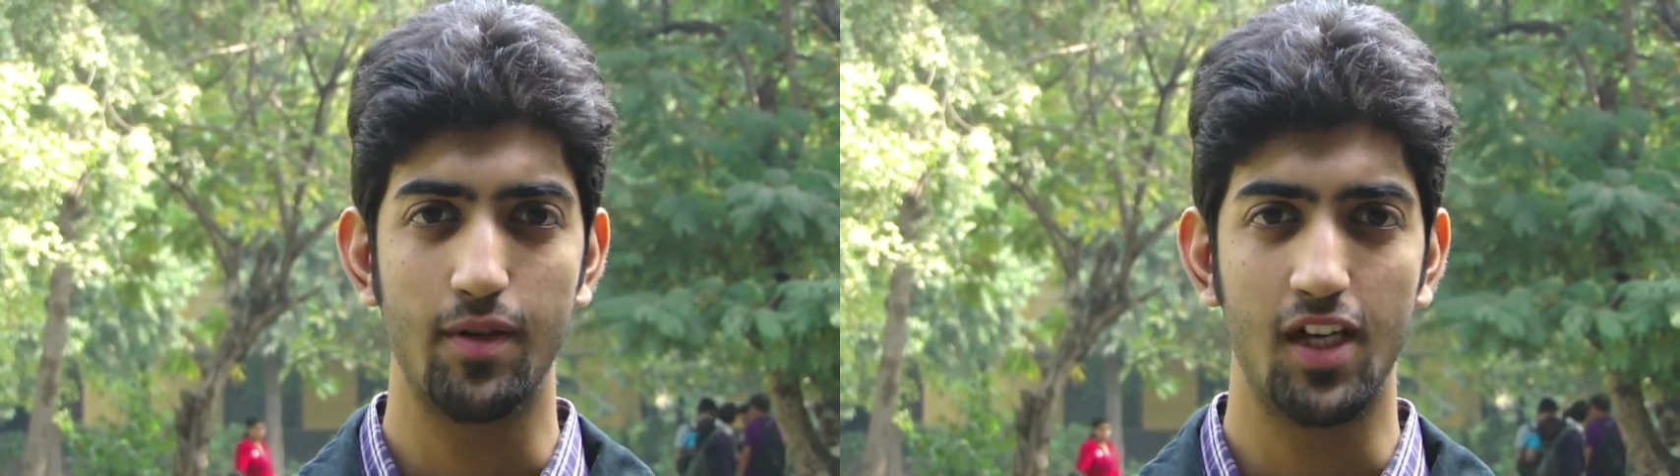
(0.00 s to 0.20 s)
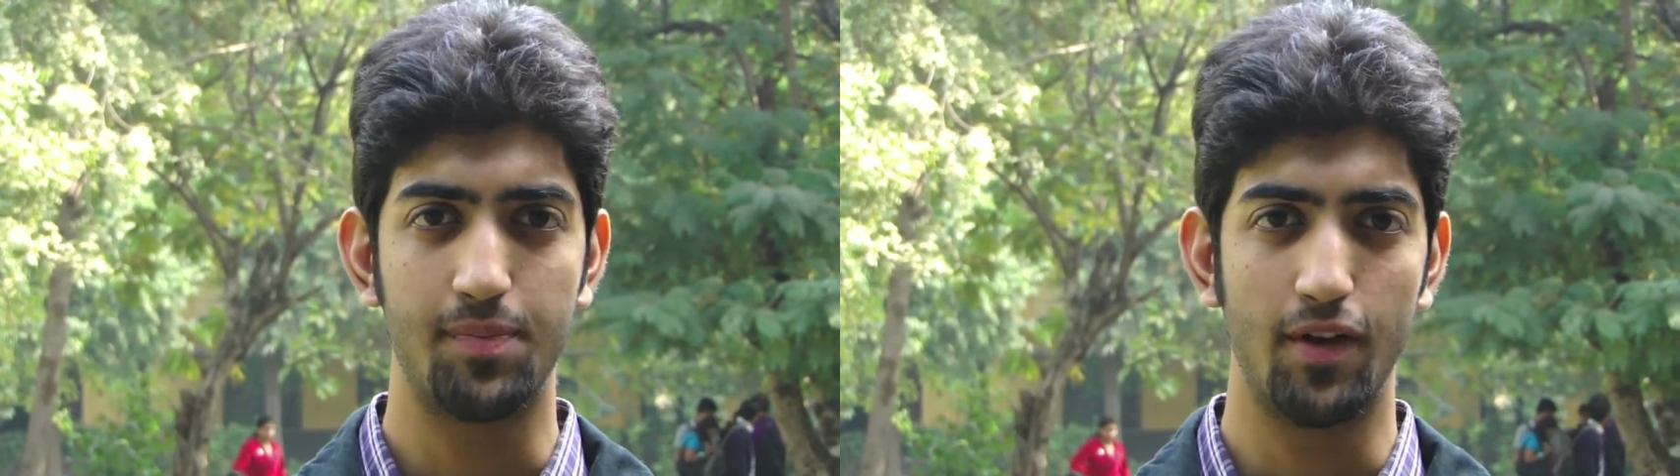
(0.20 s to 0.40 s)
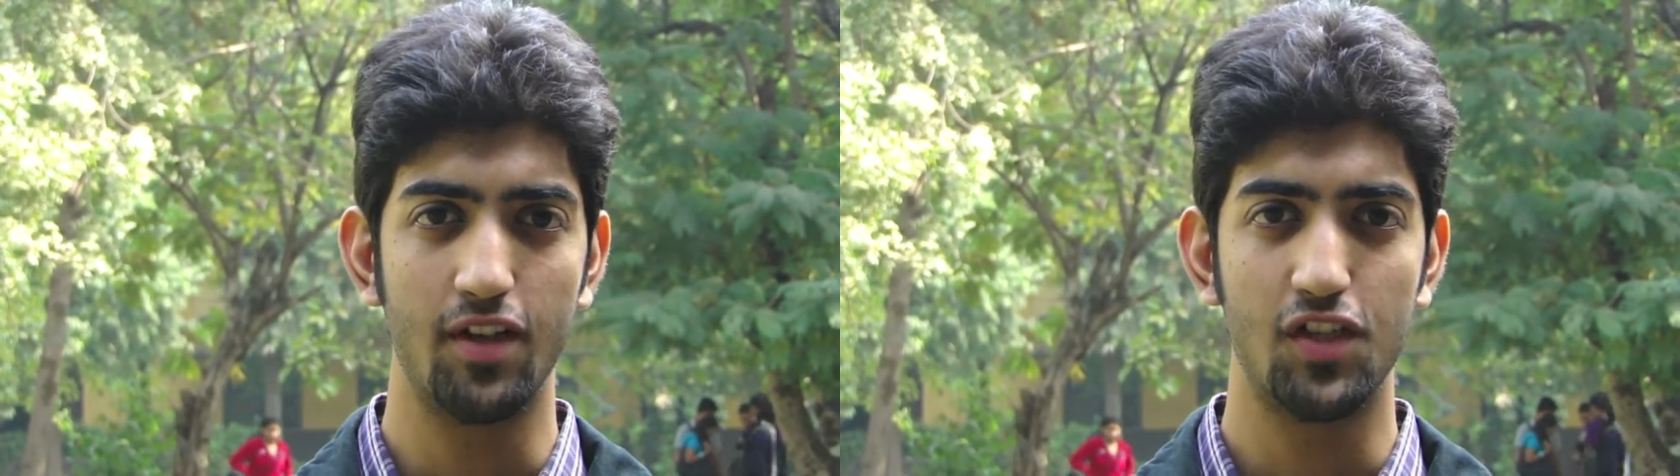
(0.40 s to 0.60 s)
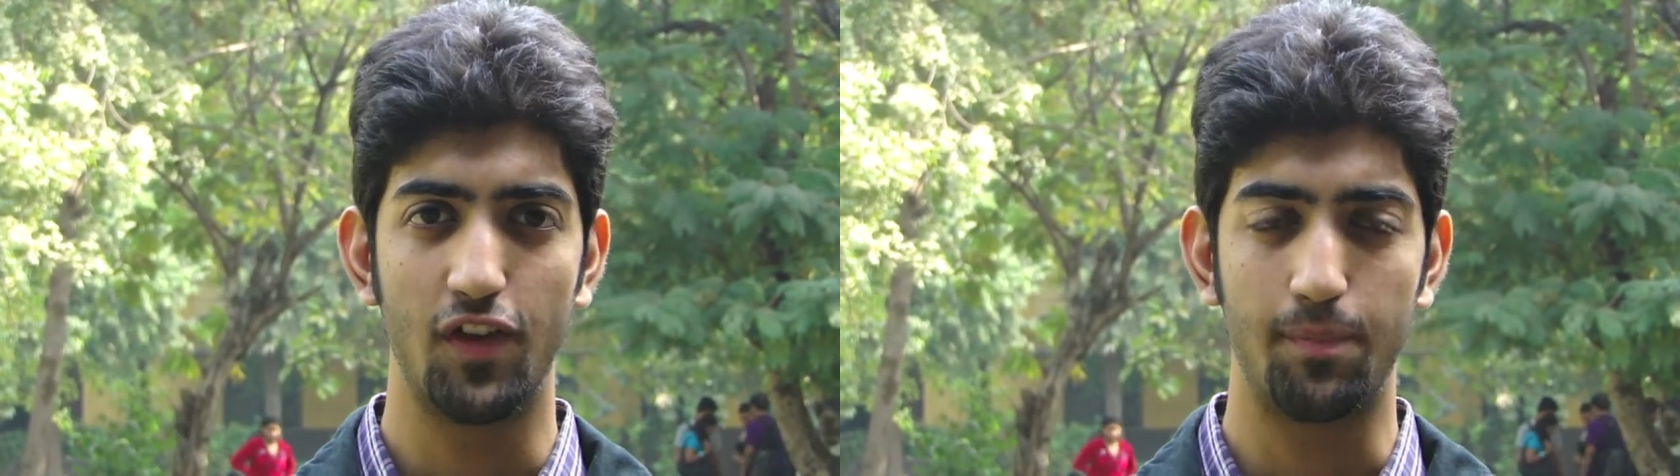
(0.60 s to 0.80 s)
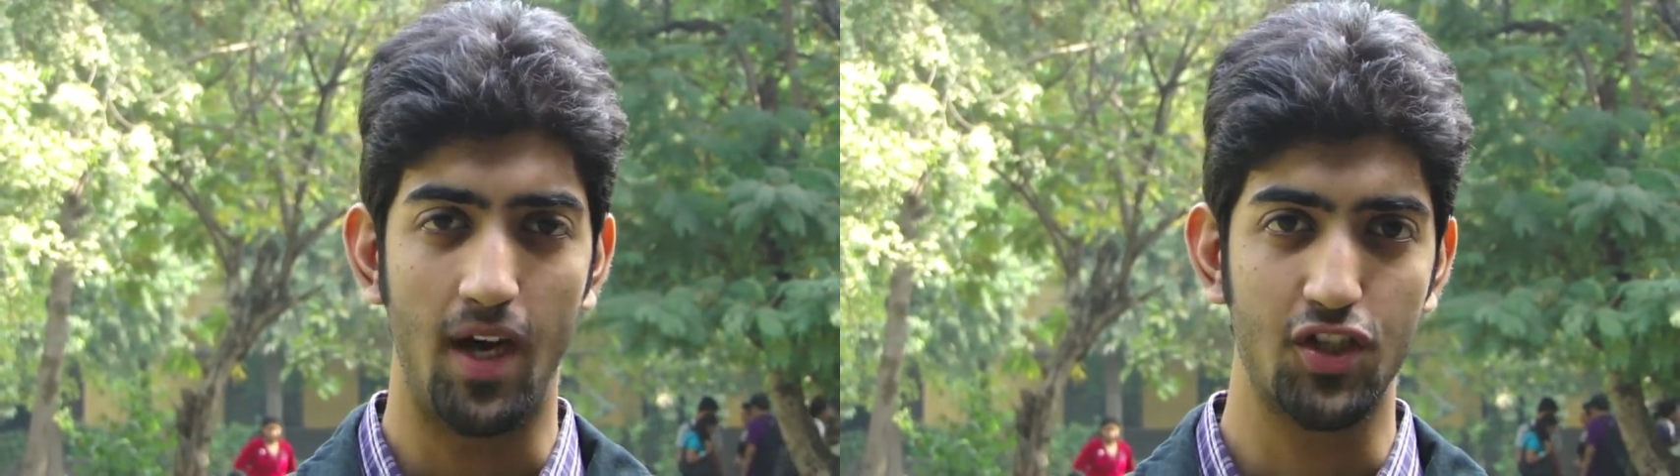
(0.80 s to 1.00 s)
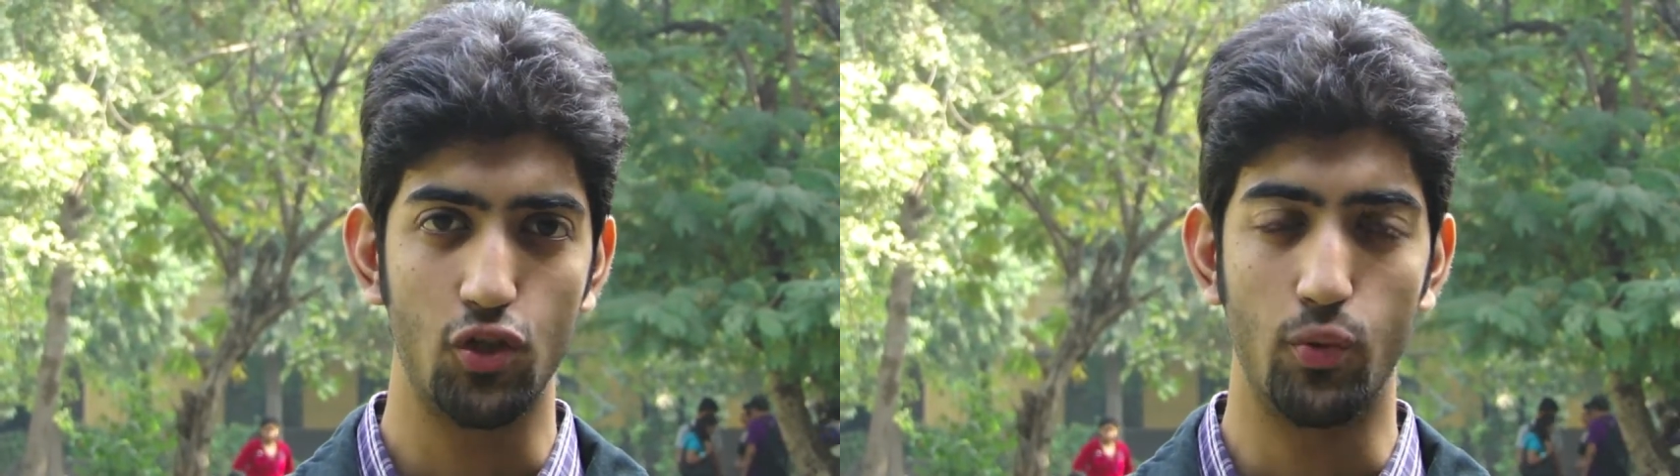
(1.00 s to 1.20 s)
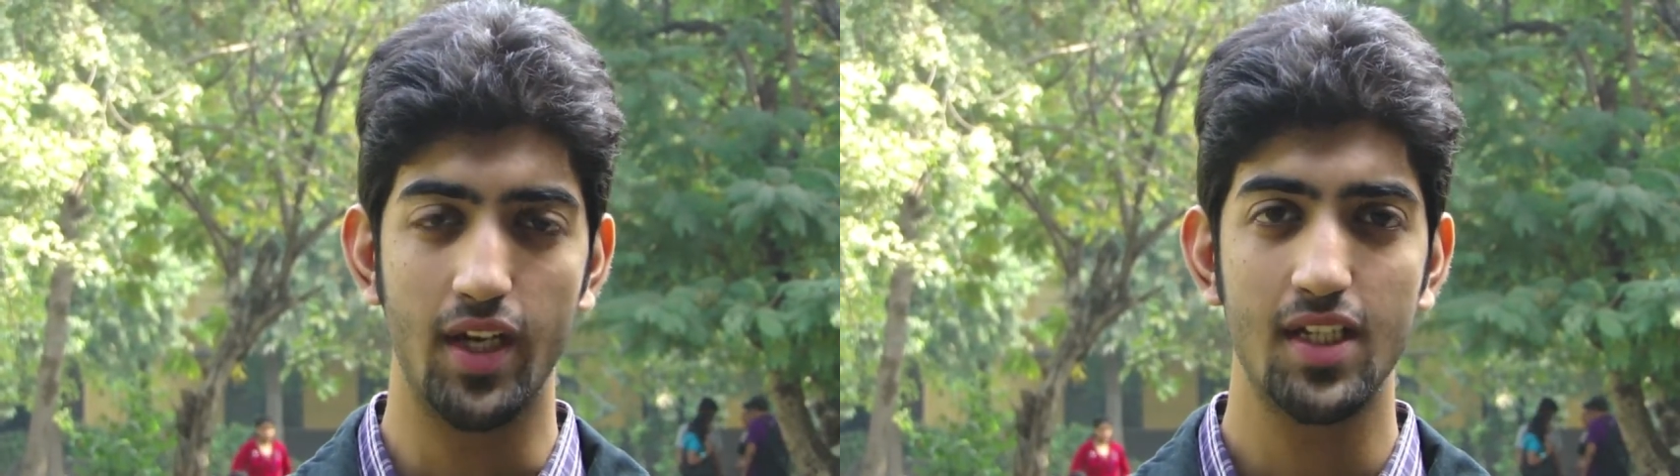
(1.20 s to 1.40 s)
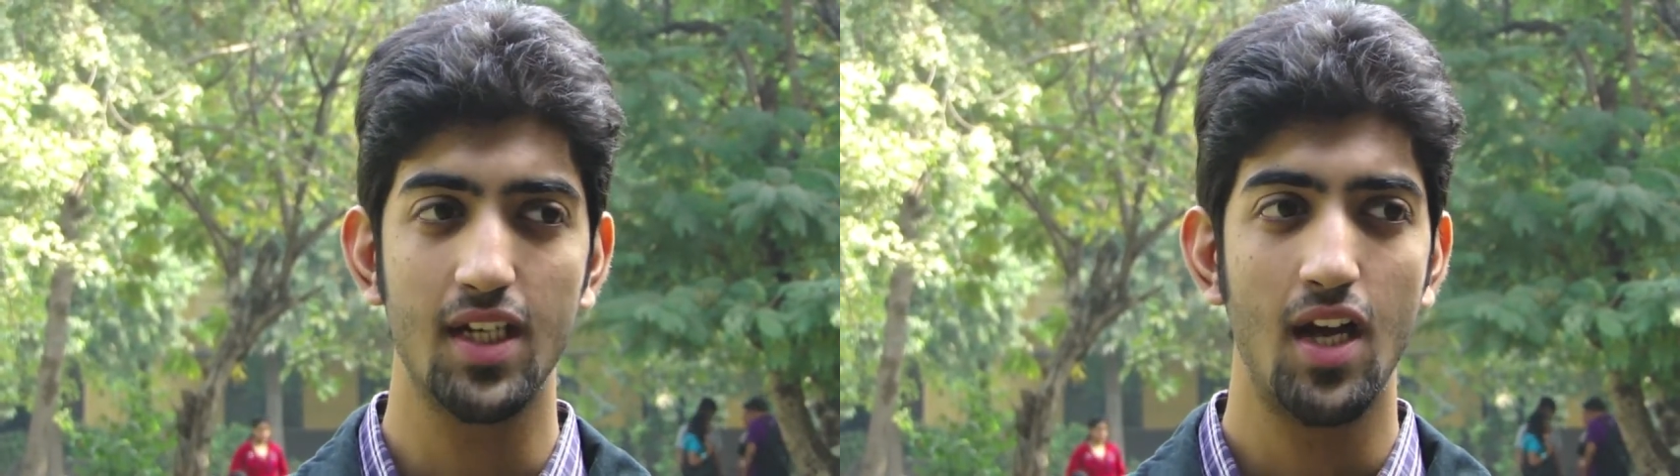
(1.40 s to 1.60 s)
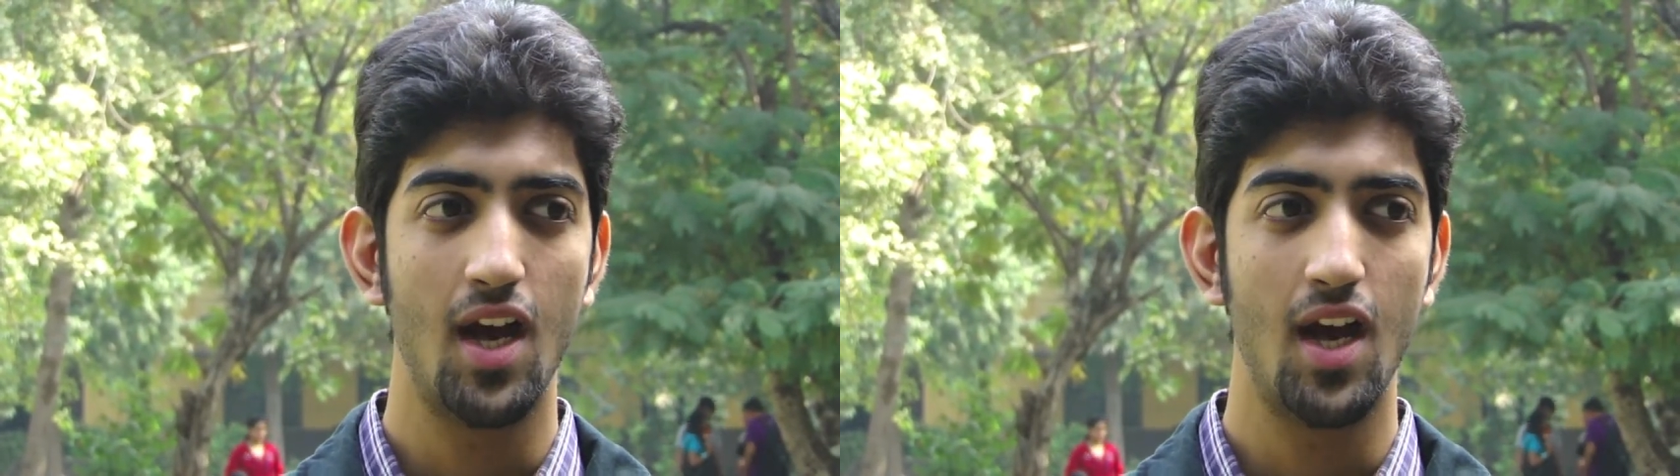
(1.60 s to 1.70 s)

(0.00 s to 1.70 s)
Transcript: experience for the past 2 weeks.